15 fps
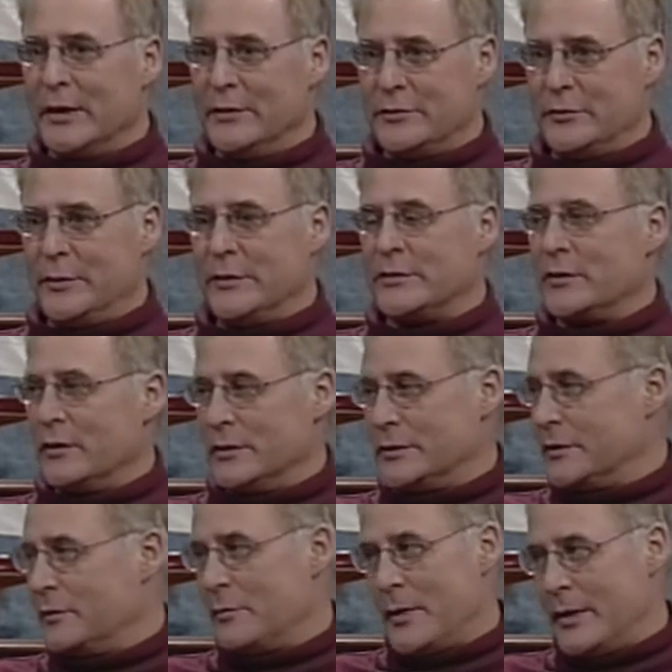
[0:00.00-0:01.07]
Zwing Song is
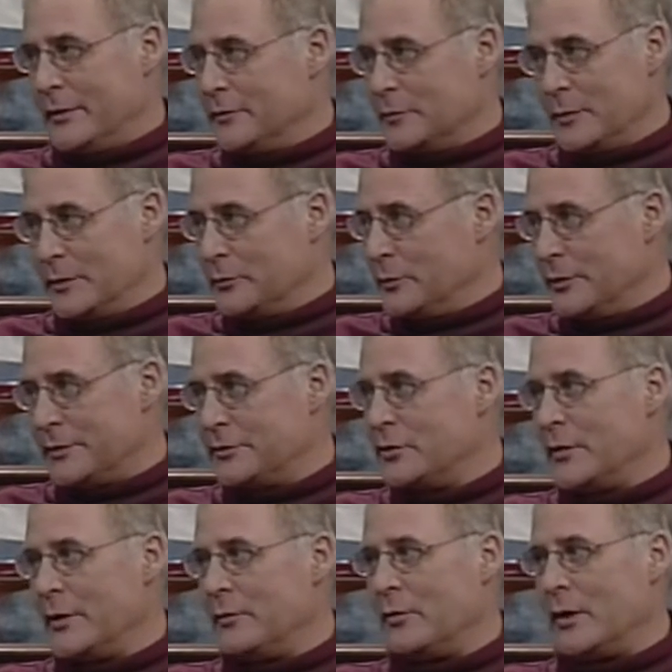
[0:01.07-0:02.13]
under management with
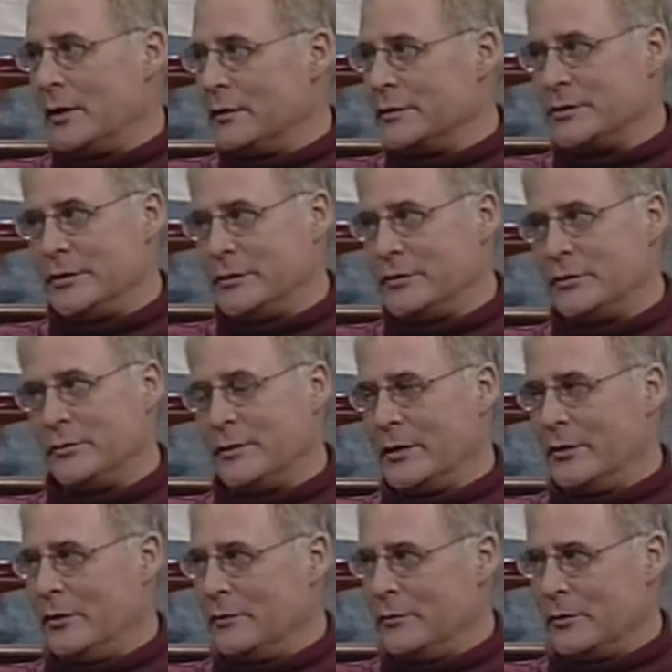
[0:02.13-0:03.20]
Joanne Rile. She's touring
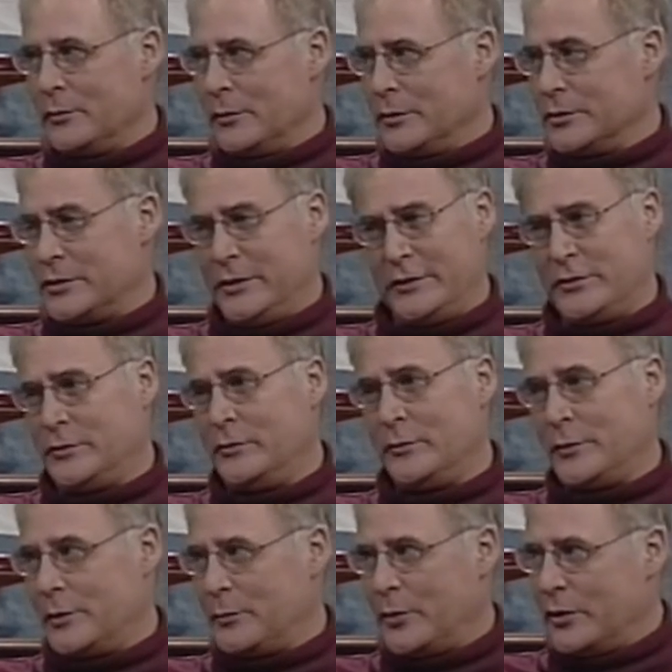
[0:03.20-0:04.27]
all over the world. She toured
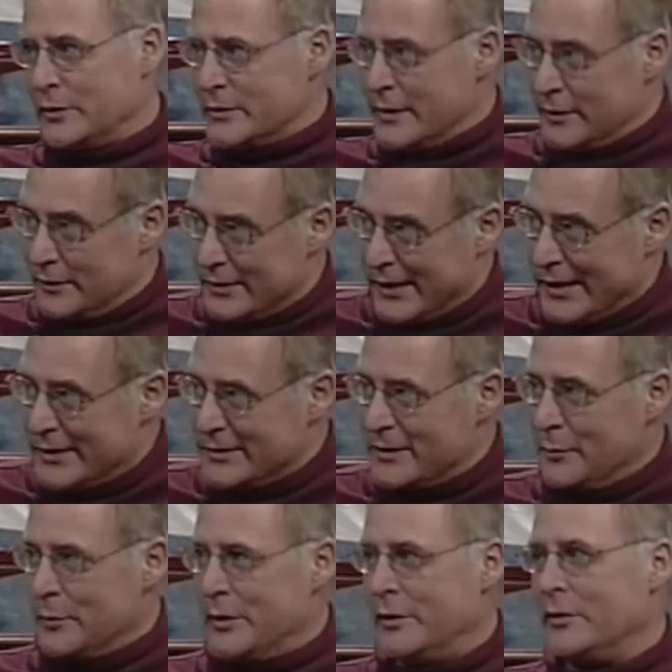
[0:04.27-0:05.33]
with the Paul Taylor Dance
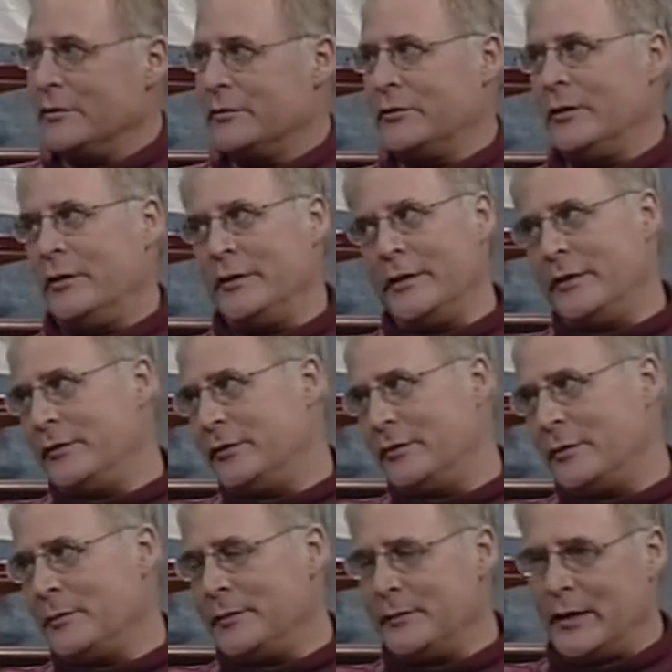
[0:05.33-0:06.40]
Company to Australia and
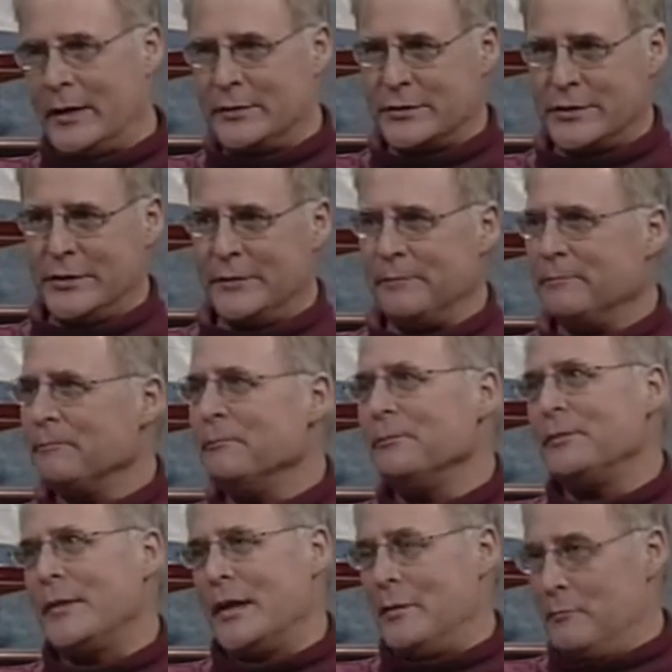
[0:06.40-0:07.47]
Europe last year.
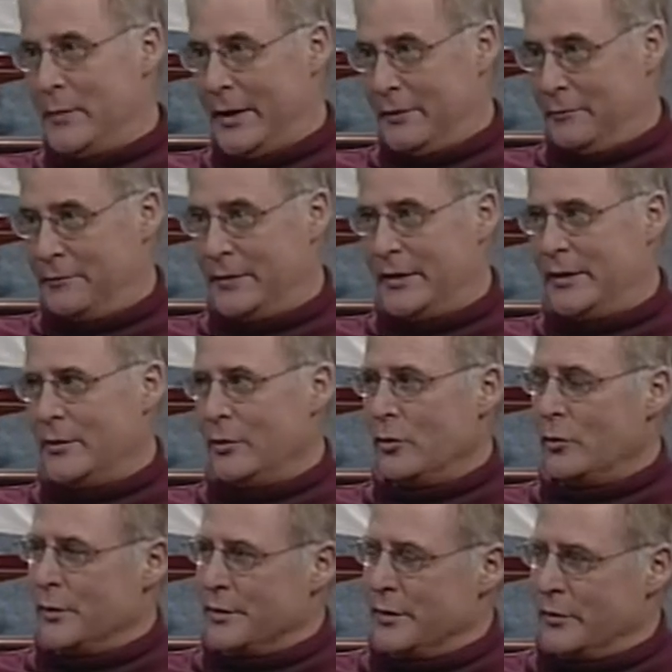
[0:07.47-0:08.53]
Made a video
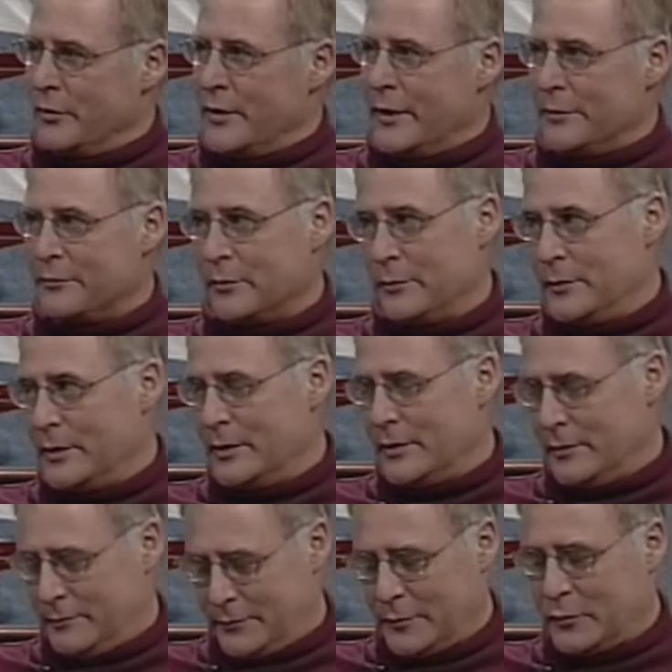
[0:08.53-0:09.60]
with a grant from
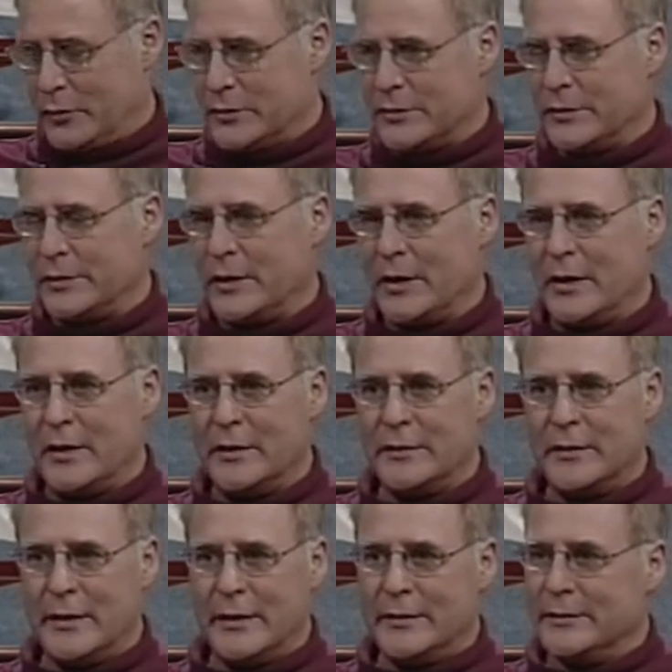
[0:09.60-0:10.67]
the from Crystal
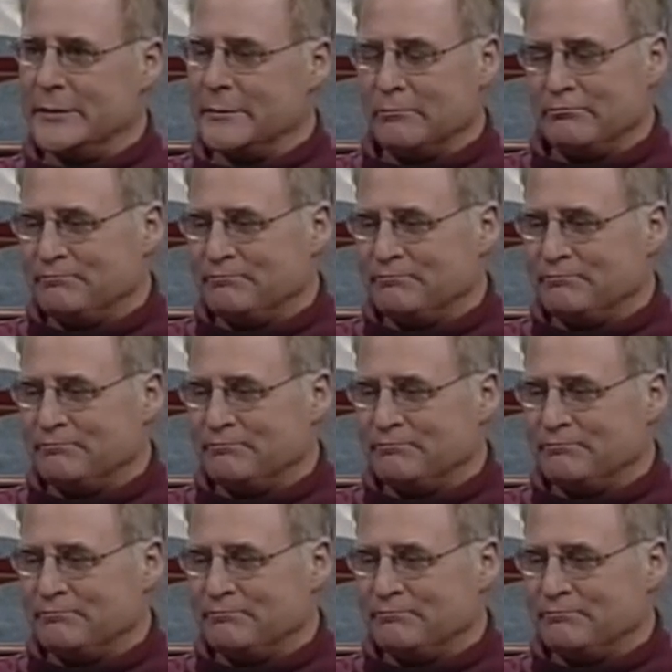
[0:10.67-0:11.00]
DeHaan and